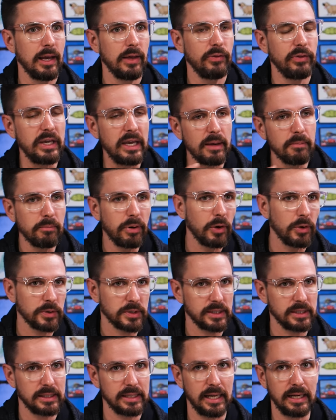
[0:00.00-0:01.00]
the
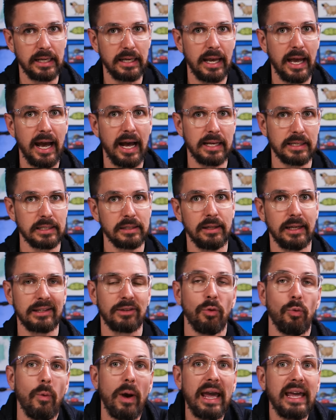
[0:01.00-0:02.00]
impulses that he has and like
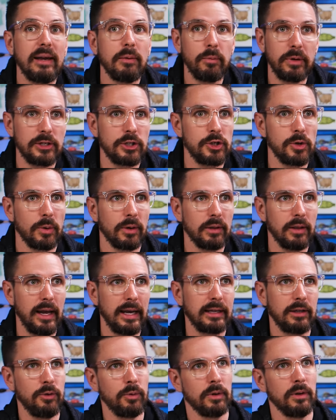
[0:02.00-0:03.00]
the way in which you're
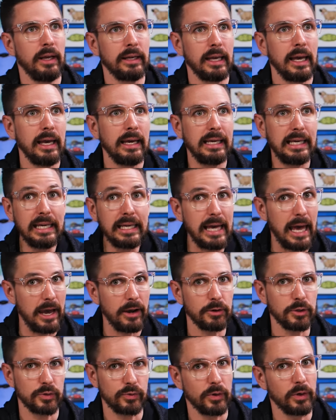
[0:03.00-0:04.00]
like you're like he
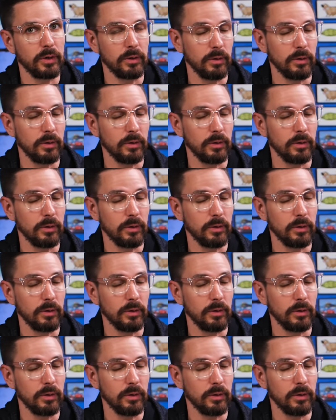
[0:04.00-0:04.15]
cares for